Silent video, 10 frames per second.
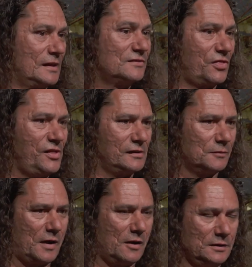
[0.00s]
It's a thing,
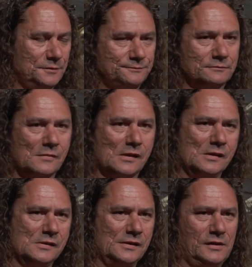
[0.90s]
apparently.
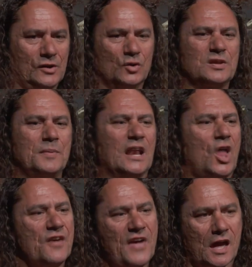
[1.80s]
You can also be a
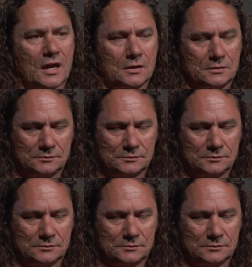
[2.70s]
life hacker.